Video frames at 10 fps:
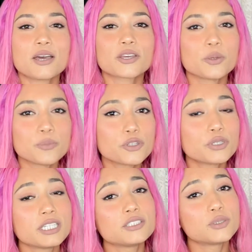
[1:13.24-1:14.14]

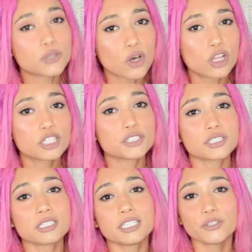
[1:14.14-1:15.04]
Commuting to college
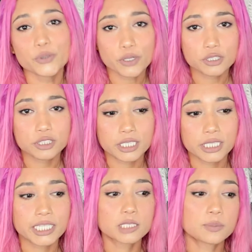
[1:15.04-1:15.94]
in New York
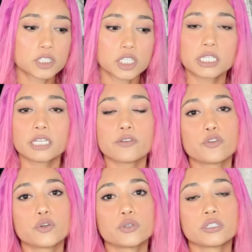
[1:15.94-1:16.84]
City, especially if
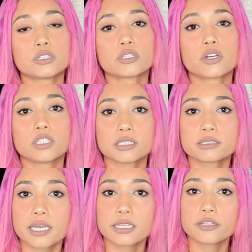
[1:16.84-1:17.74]
you're gonna
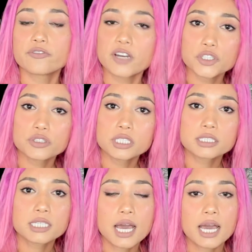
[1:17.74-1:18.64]
study fashion
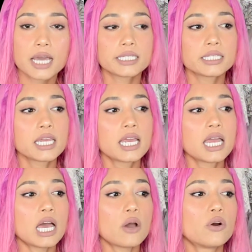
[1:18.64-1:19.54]
design,
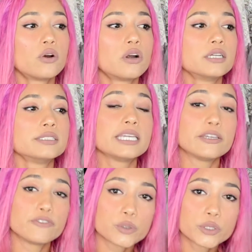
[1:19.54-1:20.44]
or
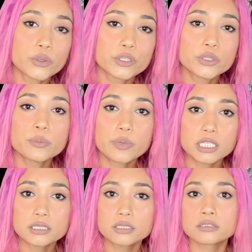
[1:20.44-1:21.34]
if you're going to
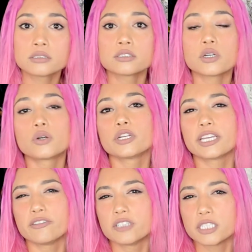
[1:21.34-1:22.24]
Parsons, or
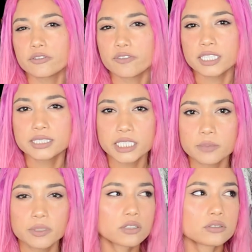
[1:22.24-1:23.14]
even FIT,
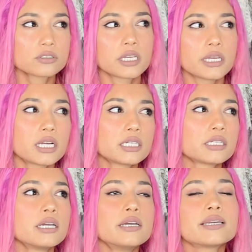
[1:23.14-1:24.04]
because they are
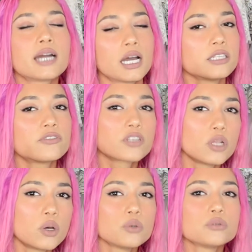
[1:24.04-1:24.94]
kind of
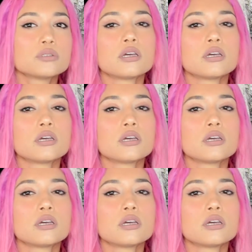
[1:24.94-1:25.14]
close.